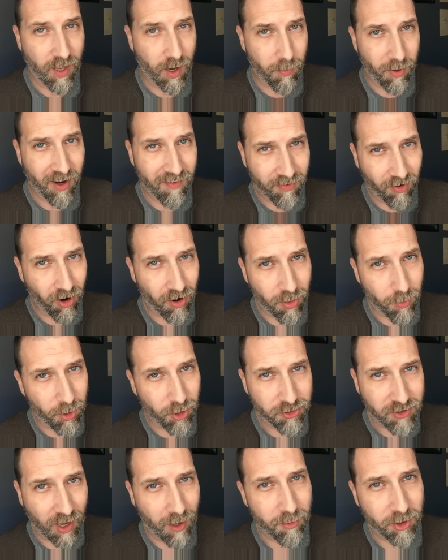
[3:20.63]
Now, by far the
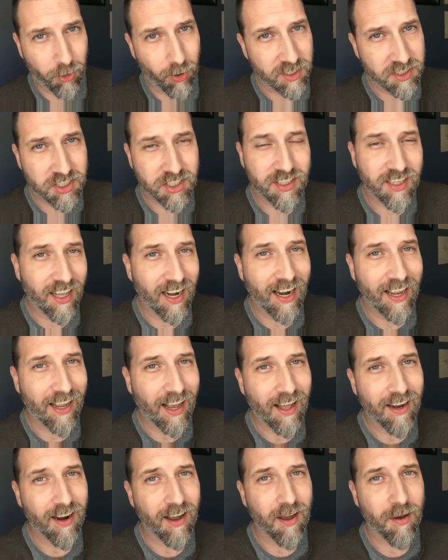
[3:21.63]
most common question that I
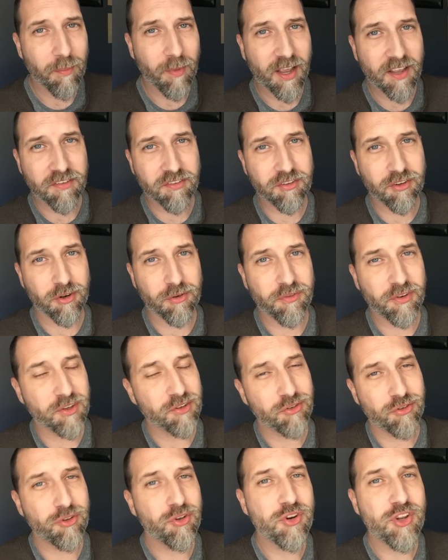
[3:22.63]
got on my
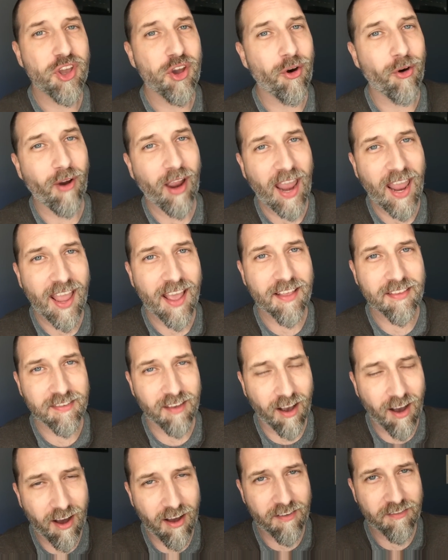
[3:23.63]
Surface Studio
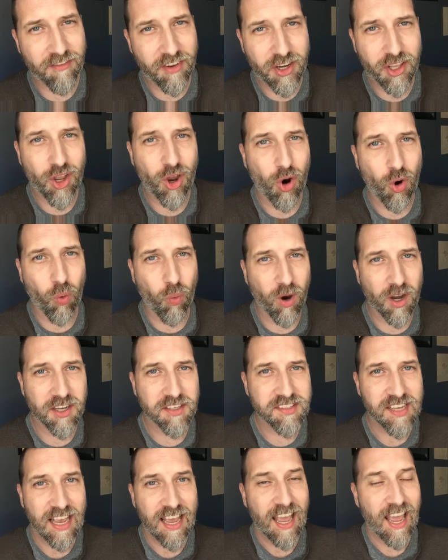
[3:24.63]
hands-on video
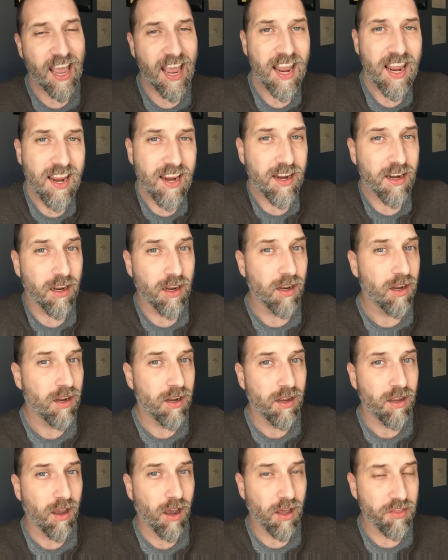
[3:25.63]
was, hey,
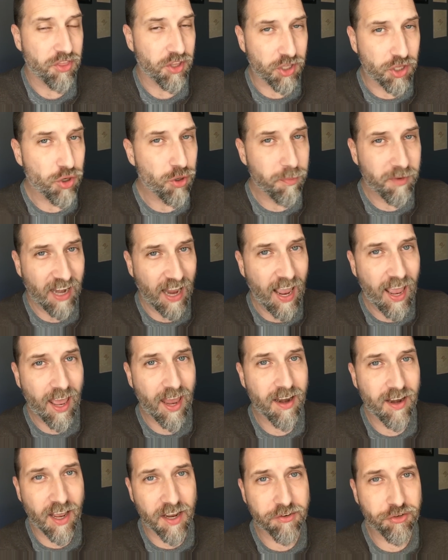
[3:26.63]
the human
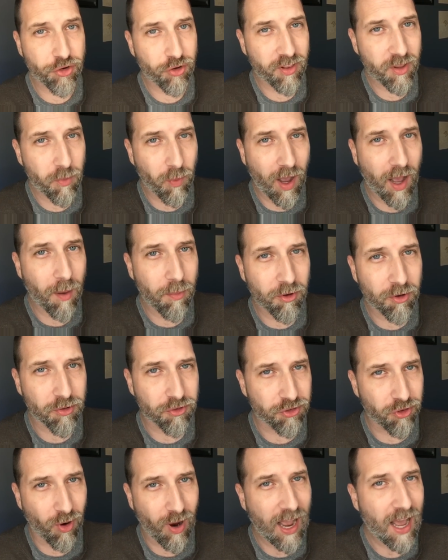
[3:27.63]
hand naturally
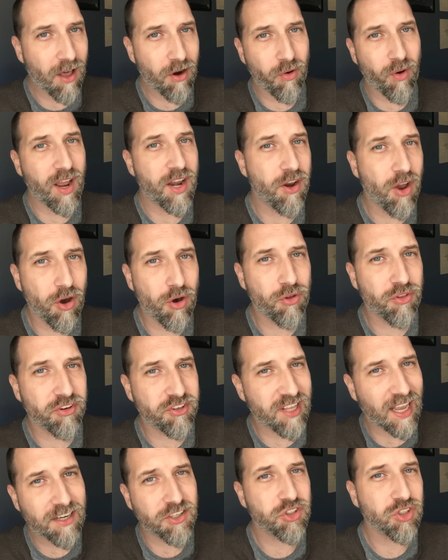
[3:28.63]
wobbles, so how do I know
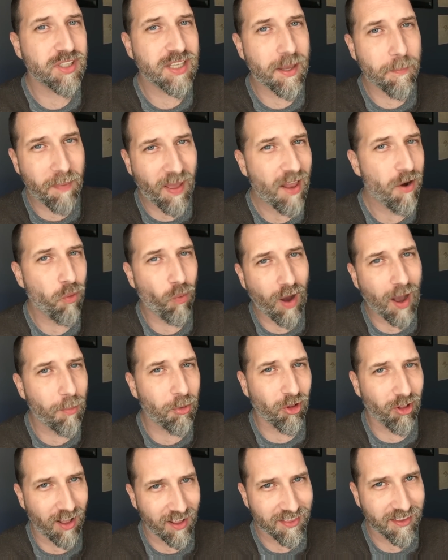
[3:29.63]
there's actually a pen
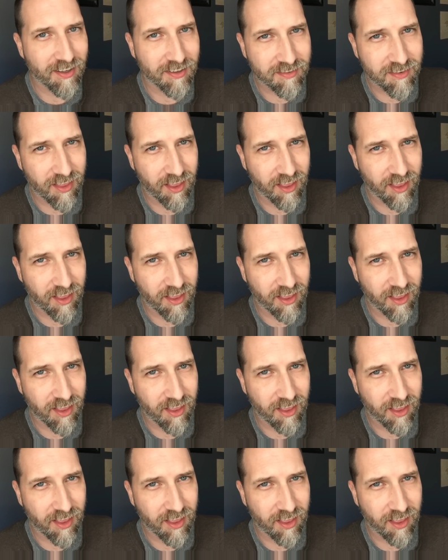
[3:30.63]
wobble on this